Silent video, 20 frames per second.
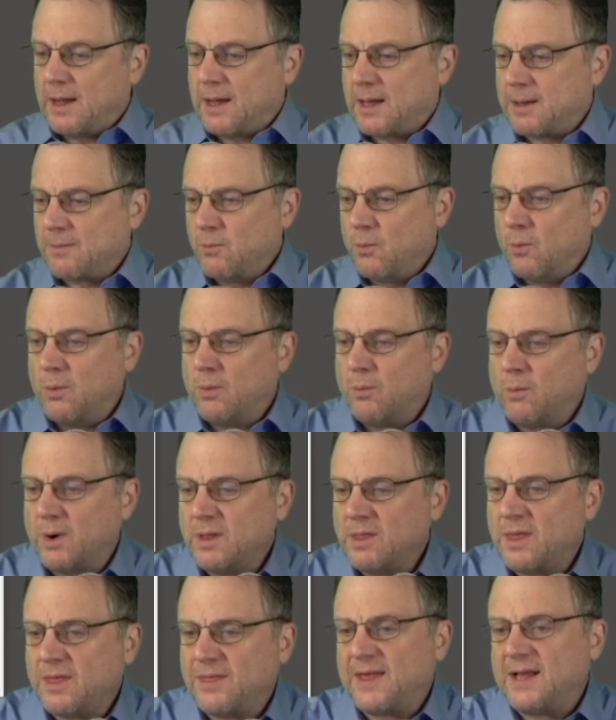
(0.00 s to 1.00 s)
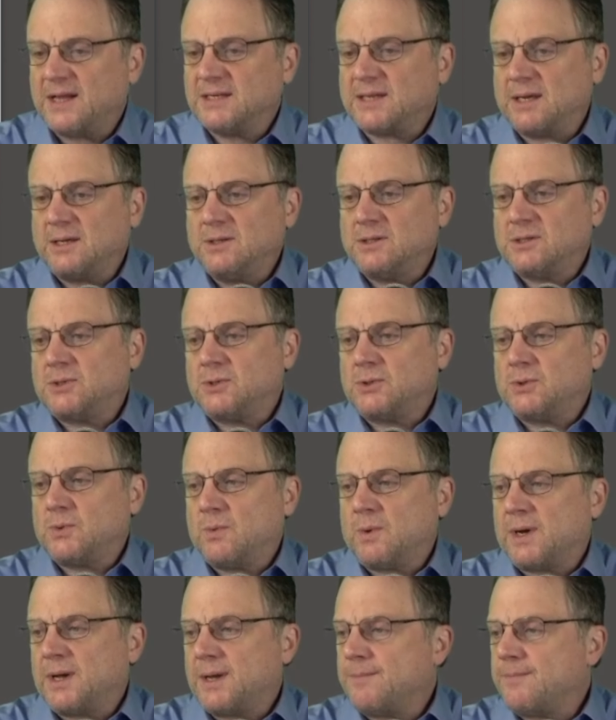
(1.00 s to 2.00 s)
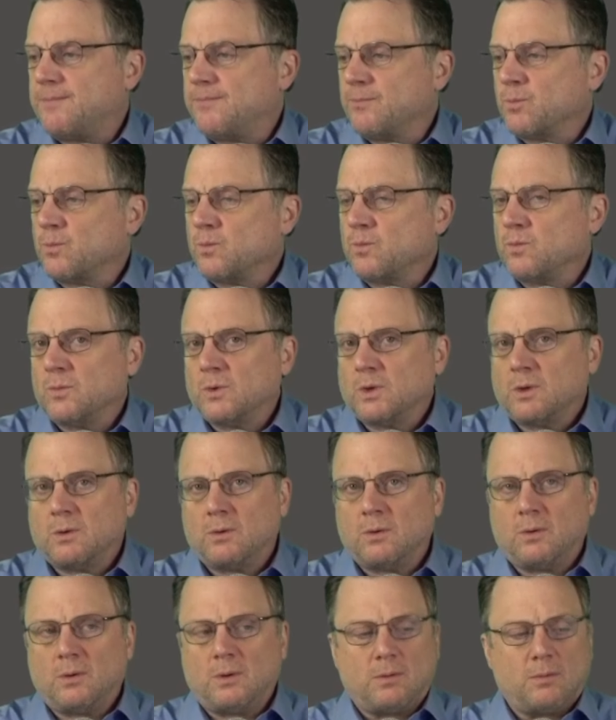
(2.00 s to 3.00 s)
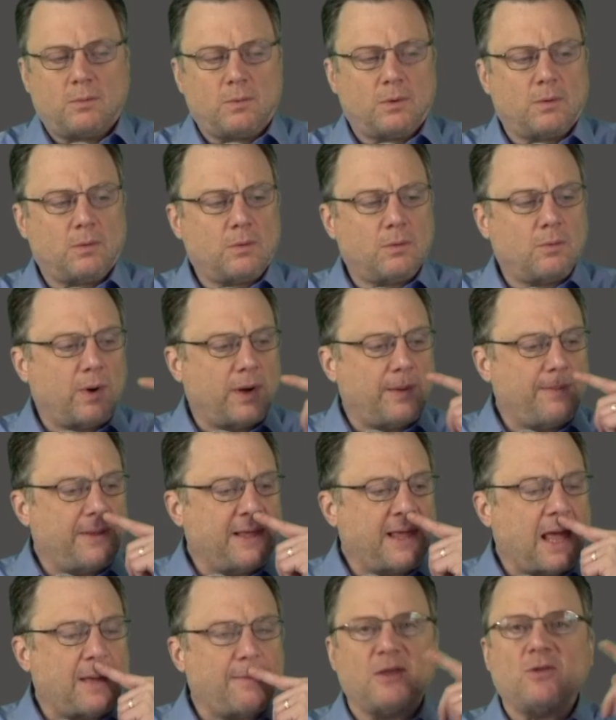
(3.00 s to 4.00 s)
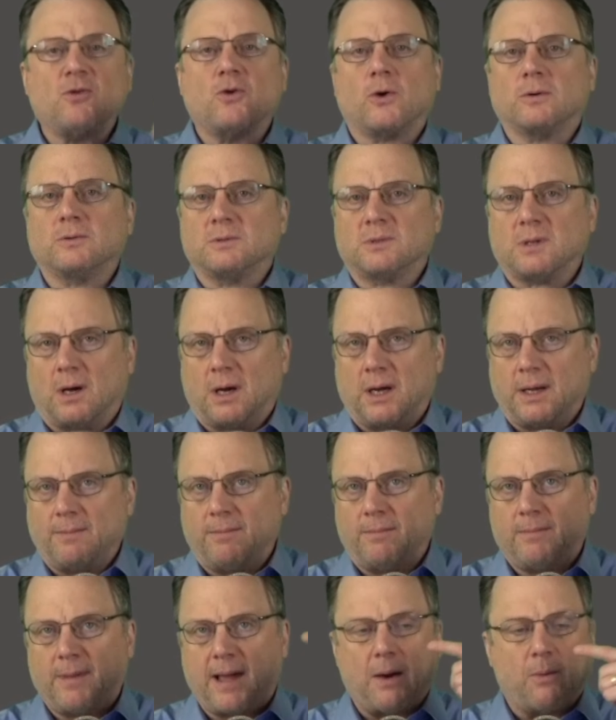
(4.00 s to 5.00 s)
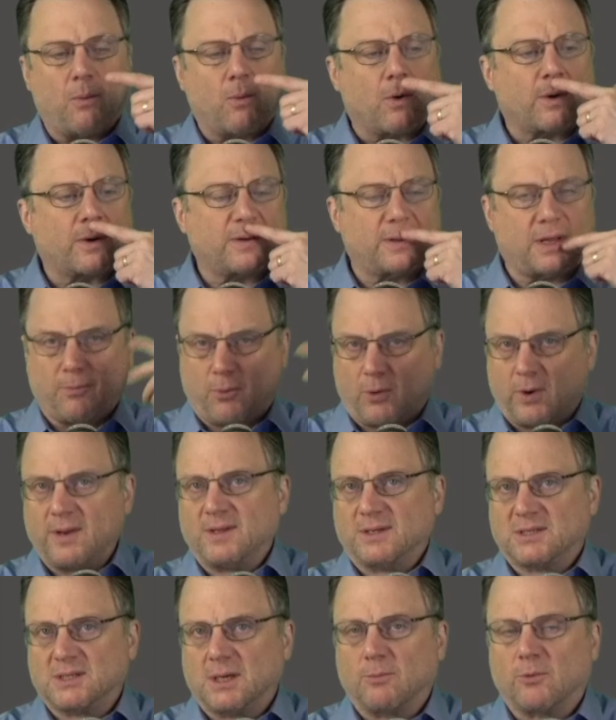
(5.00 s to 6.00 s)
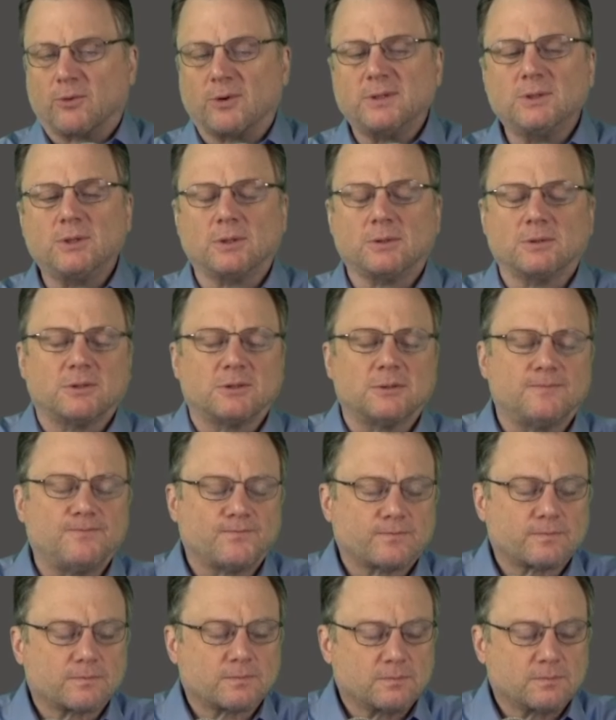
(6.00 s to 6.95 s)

Um, one of the things I used to um, when it became intern time at work and they brought in the summer interns.